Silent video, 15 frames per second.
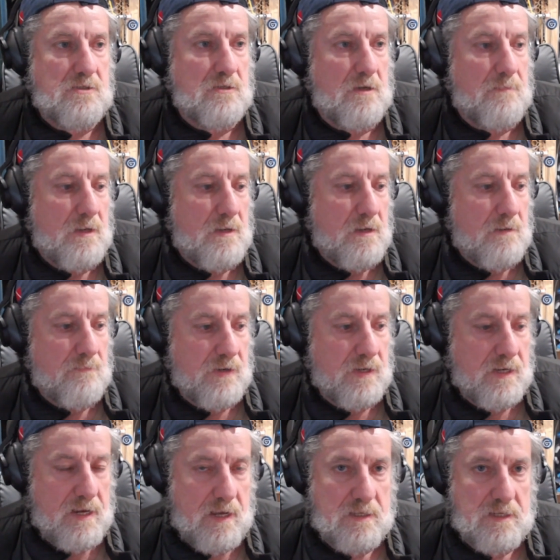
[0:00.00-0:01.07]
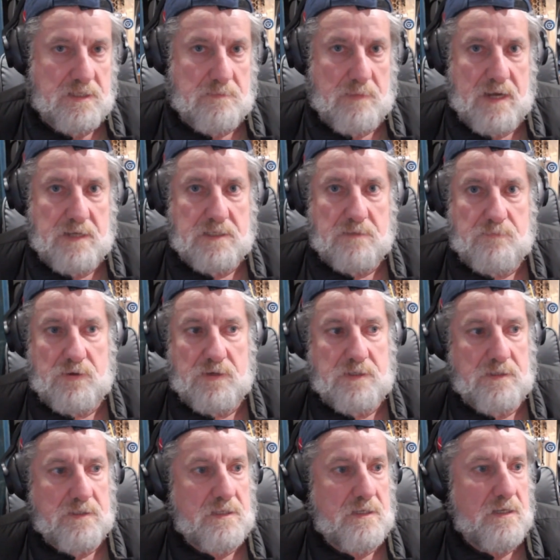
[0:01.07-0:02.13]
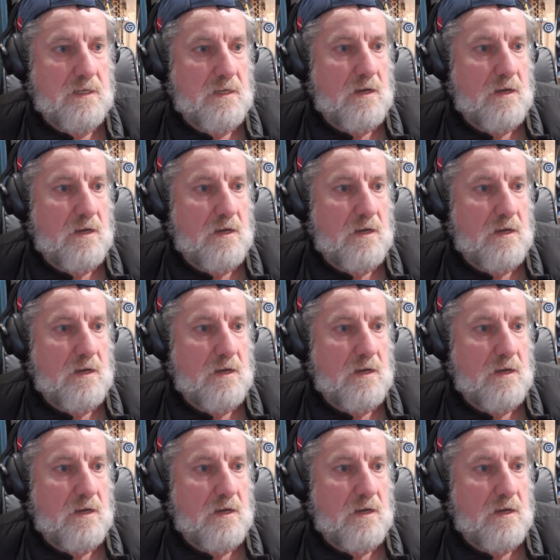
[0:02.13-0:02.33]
job bringing out these amazing printers.